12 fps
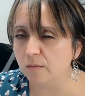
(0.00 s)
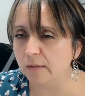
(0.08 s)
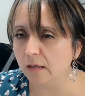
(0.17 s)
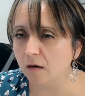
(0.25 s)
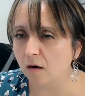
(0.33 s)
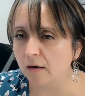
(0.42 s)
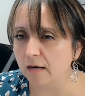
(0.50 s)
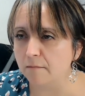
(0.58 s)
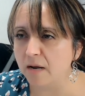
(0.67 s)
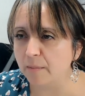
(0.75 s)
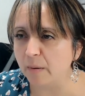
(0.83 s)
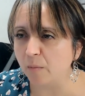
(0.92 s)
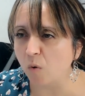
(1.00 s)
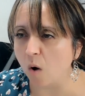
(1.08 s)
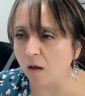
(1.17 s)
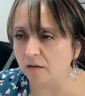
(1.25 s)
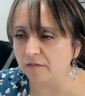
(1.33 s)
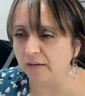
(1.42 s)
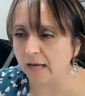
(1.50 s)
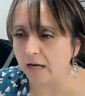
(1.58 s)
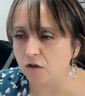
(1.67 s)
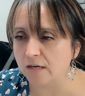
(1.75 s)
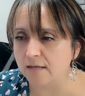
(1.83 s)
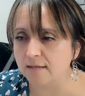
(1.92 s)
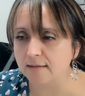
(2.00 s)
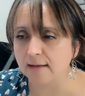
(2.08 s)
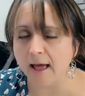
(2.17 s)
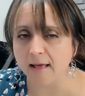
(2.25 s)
regarding minimum qualifications